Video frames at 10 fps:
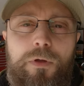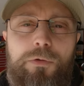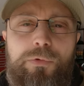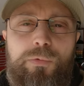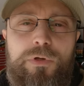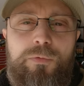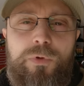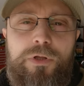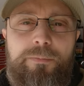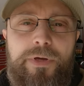Hello everyone and
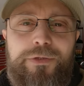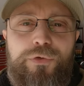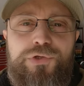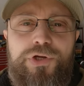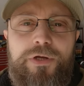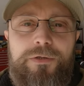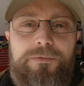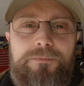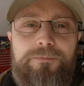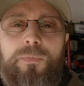welcome back to the
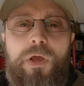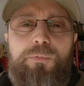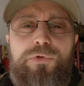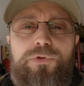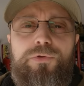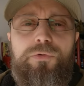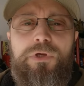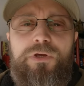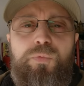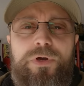channel. I wanted to do
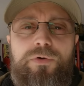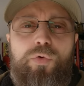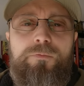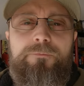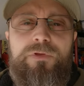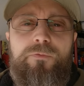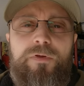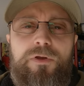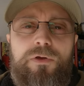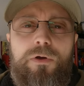a quick overview
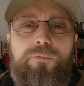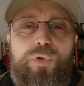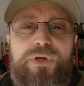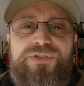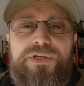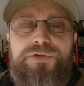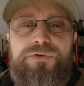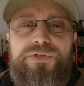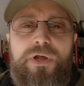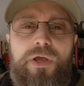video of all the
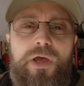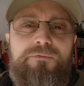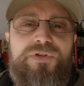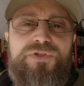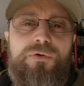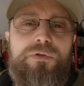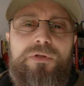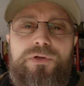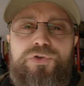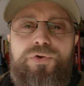accessories that I have
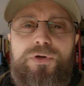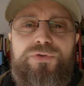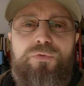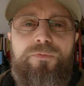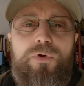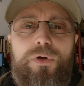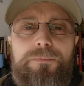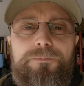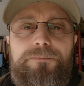installed on the truck so far.